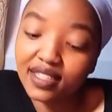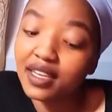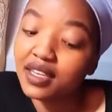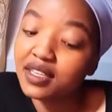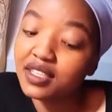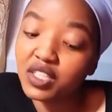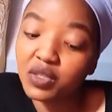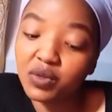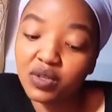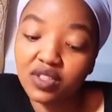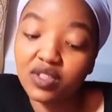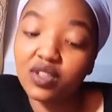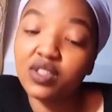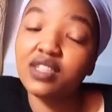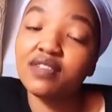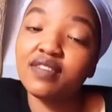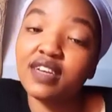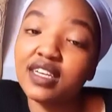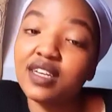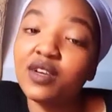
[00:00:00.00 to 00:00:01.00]
and she was not
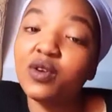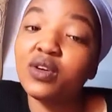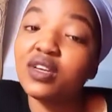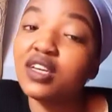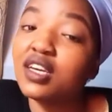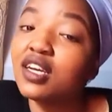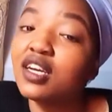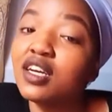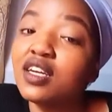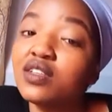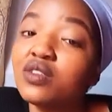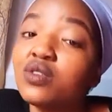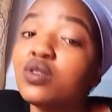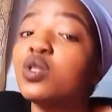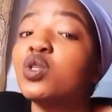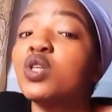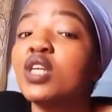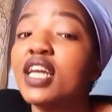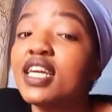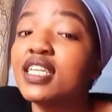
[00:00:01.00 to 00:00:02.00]
even going to the
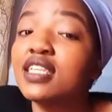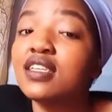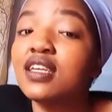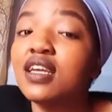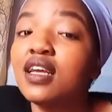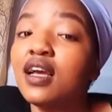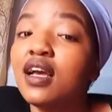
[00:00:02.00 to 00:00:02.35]
toilet,